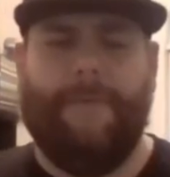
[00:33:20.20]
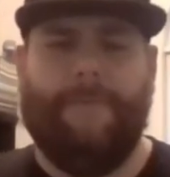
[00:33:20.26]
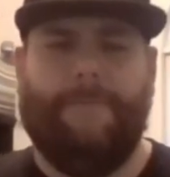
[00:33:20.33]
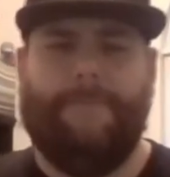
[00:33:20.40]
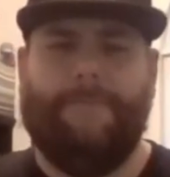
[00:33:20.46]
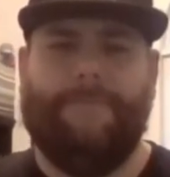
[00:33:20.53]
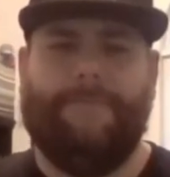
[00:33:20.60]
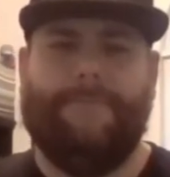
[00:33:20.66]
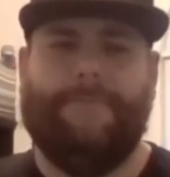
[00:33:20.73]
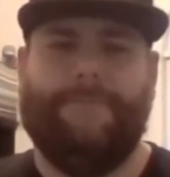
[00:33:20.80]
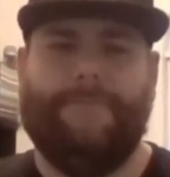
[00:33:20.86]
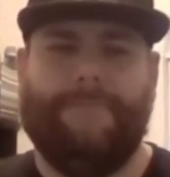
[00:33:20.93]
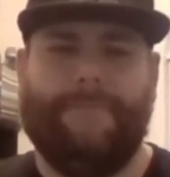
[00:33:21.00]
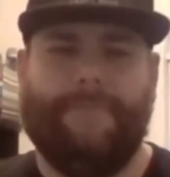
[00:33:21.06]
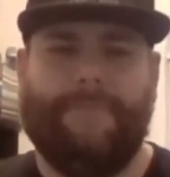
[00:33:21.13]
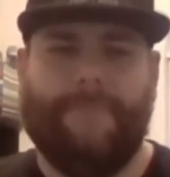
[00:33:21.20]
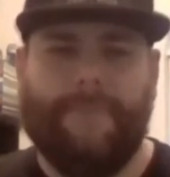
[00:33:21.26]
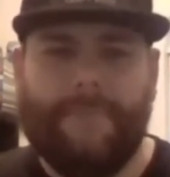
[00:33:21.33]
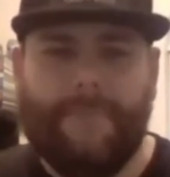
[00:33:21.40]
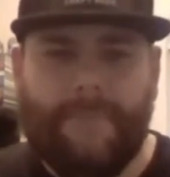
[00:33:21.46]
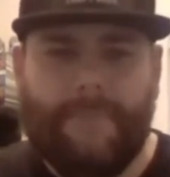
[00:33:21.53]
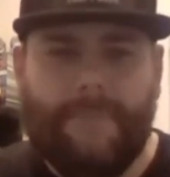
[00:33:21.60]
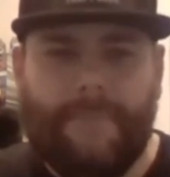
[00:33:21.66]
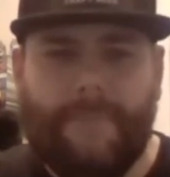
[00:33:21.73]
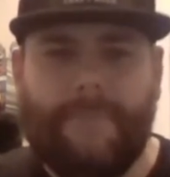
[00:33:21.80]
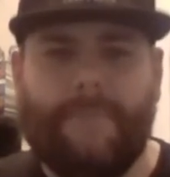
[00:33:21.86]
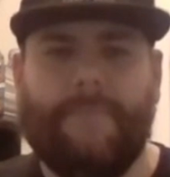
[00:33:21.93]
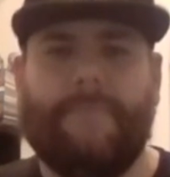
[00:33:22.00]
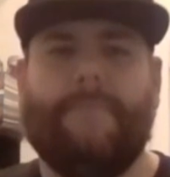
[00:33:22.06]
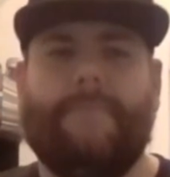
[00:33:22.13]

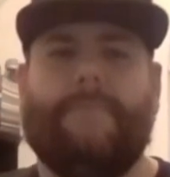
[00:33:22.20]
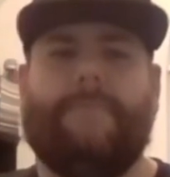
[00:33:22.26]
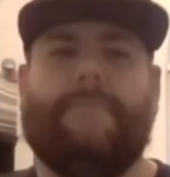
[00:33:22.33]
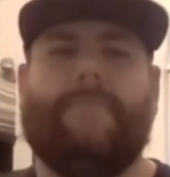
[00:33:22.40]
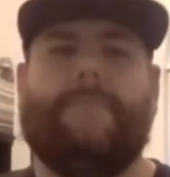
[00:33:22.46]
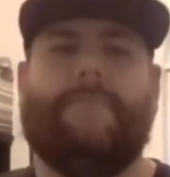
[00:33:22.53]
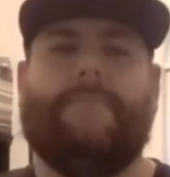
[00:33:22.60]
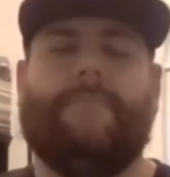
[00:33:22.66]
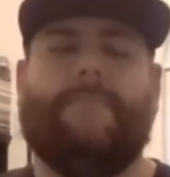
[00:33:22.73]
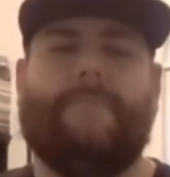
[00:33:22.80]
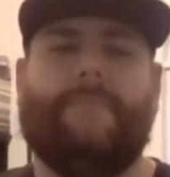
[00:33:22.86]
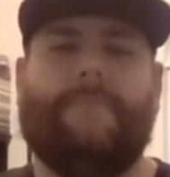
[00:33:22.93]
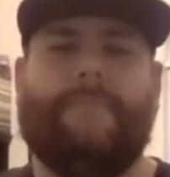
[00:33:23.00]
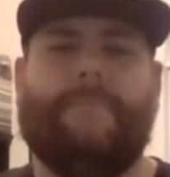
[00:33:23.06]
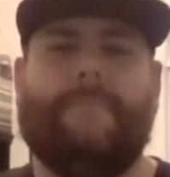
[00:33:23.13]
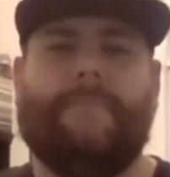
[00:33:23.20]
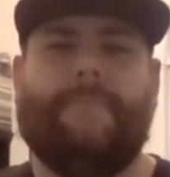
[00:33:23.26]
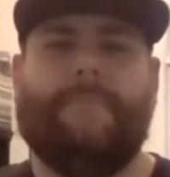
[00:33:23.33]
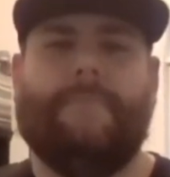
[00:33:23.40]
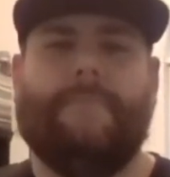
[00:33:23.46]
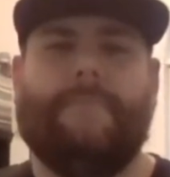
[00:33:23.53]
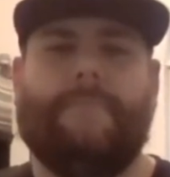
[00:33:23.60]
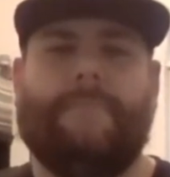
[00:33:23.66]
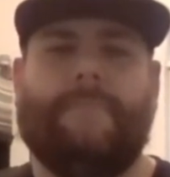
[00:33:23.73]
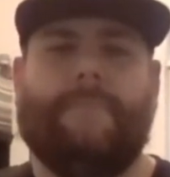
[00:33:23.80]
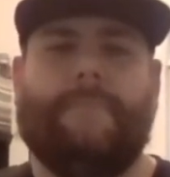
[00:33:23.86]
[no speech]